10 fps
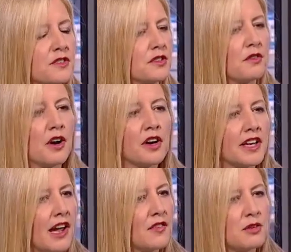so our
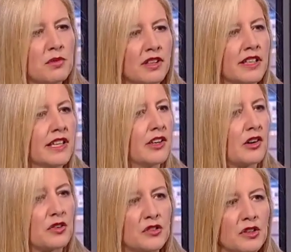accountability and
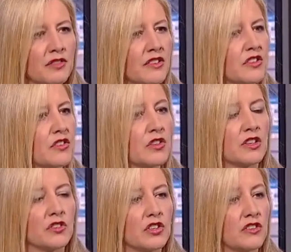our service
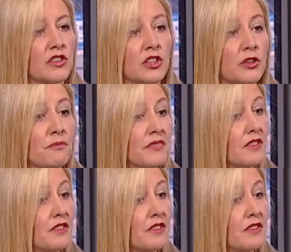is just to you.